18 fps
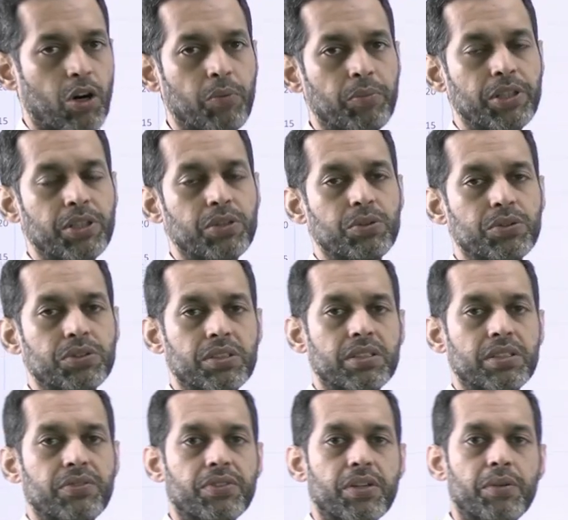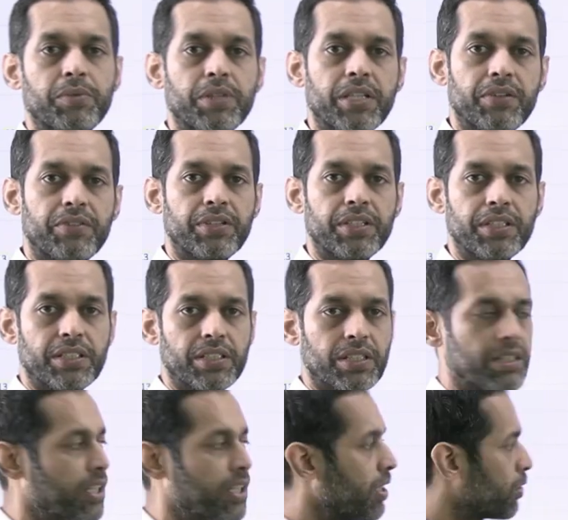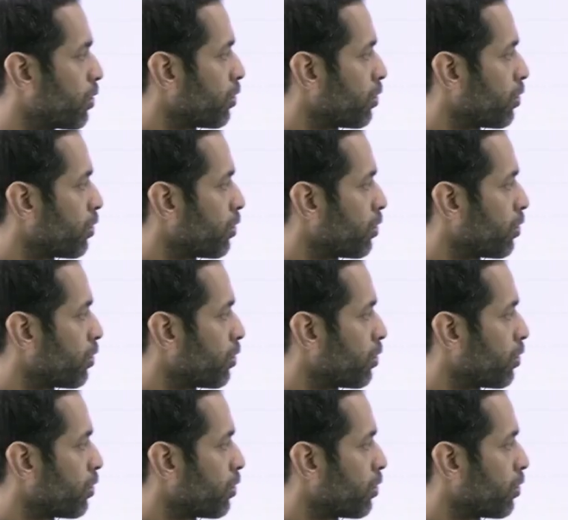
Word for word: How many questions have come in every year?